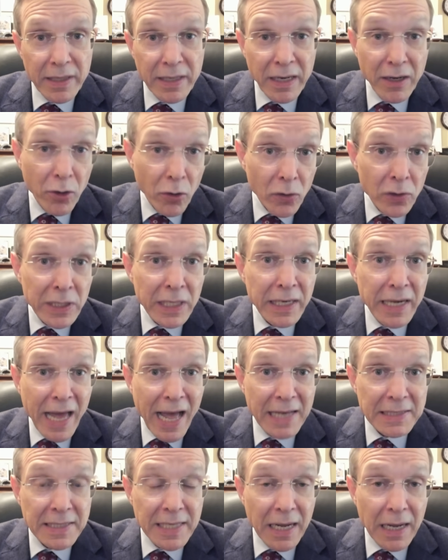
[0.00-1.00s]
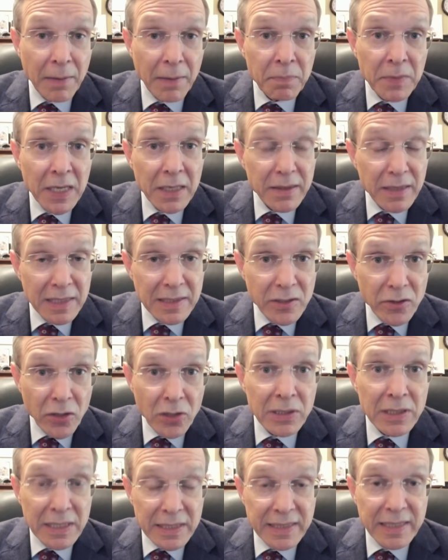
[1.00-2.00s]
including NASA, does not
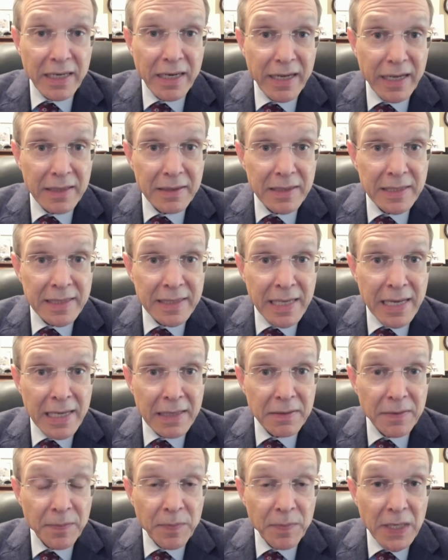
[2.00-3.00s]
necessarily understand.